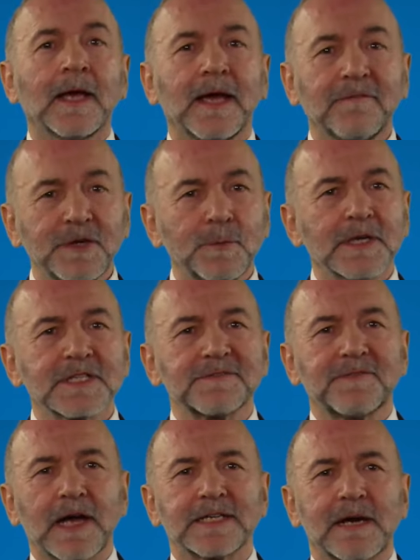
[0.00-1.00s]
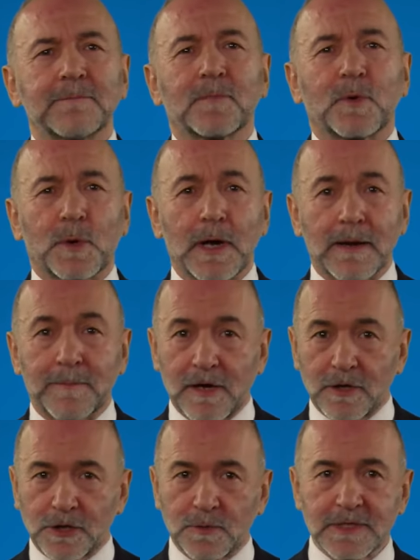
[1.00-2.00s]
If you want to find out more
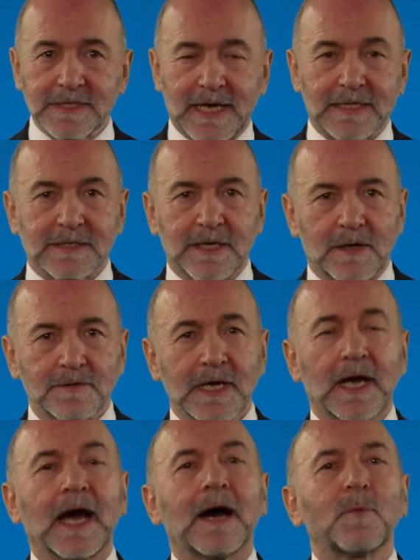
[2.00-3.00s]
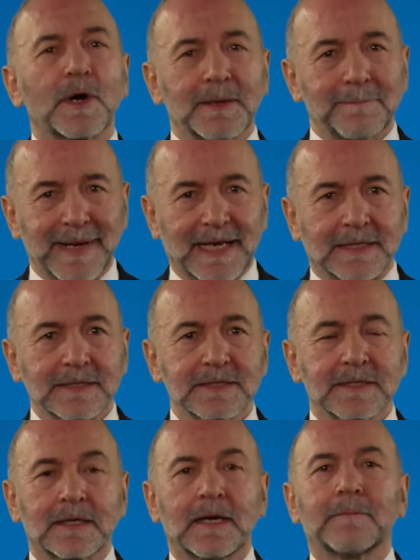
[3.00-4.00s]
about your tax code and what it means,
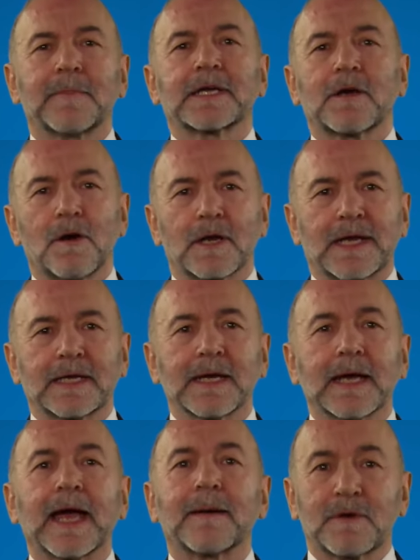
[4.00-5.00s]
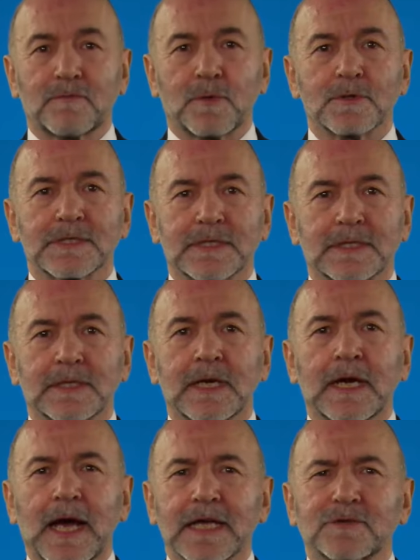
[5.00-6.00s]
my colleague Emma Rawson
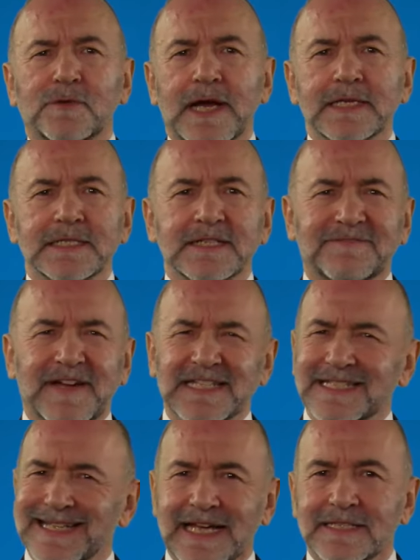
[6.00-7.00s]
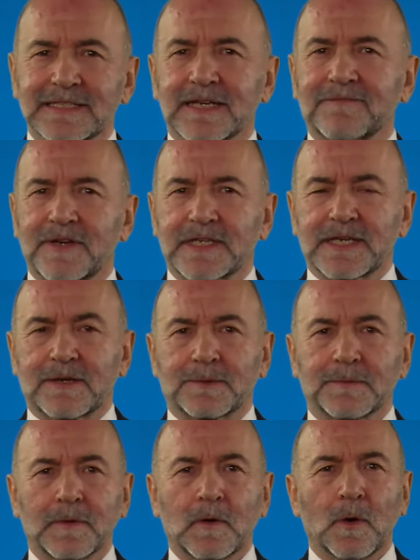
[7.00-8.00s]
has created a fantastic video
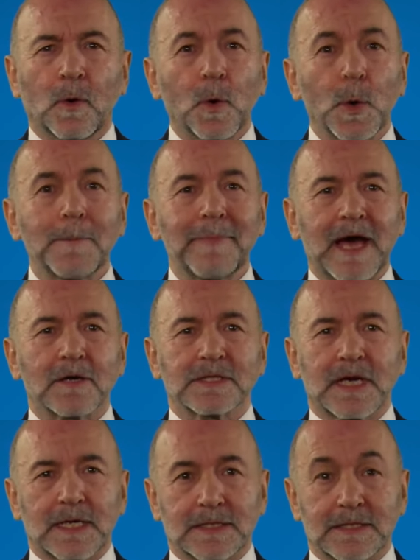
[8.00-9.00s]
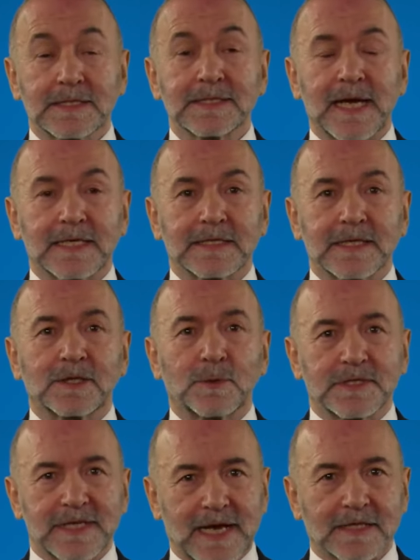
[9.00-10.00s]
all about understanding your
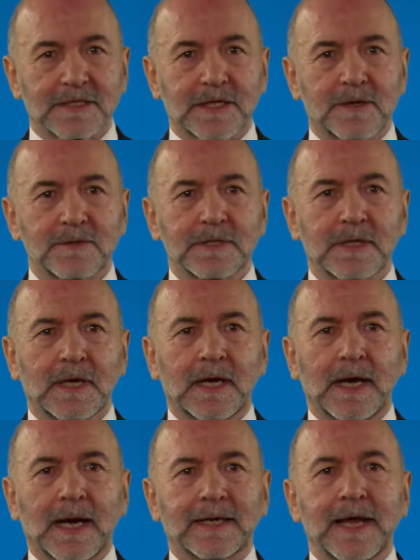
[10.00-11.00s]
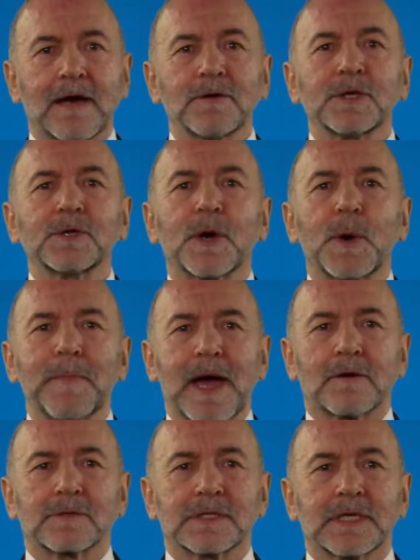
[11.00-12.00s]
tax code and how you go
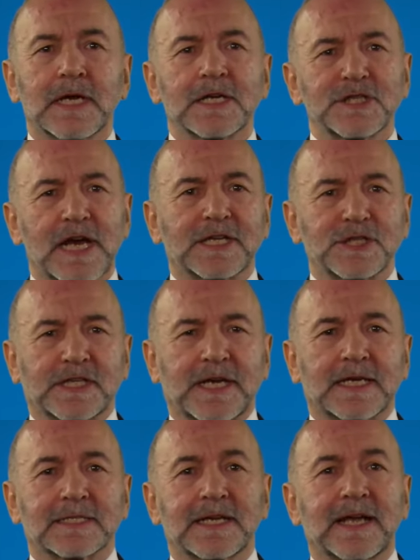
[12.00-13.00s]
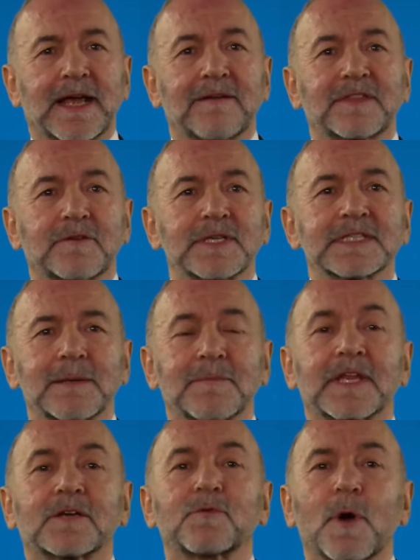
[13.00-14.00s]
about changing it if there is
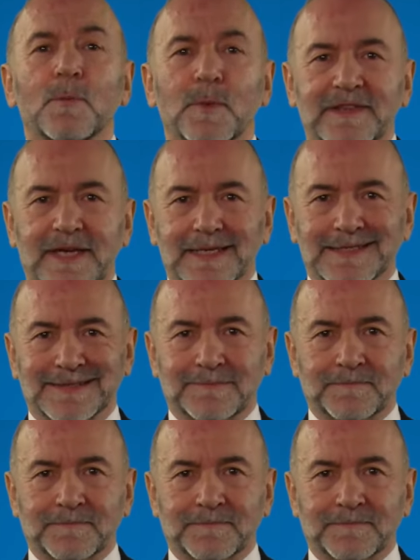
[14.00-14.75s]
something wrong with it,